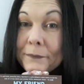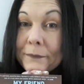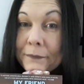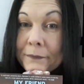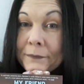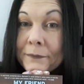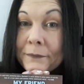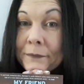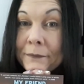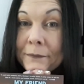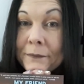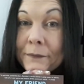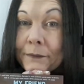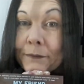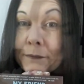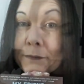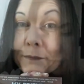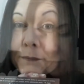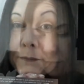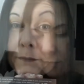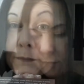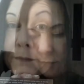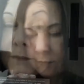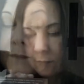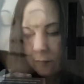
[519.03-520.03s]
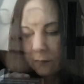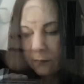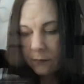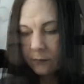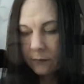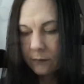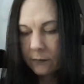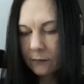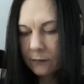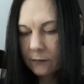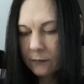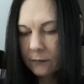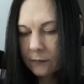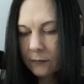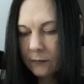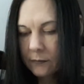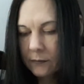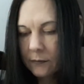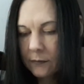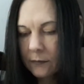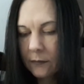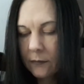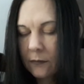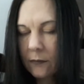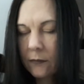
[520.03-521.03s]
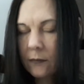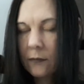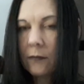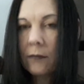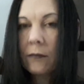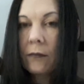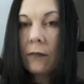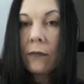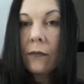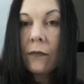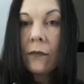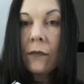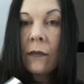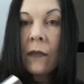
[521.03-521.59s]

(silence)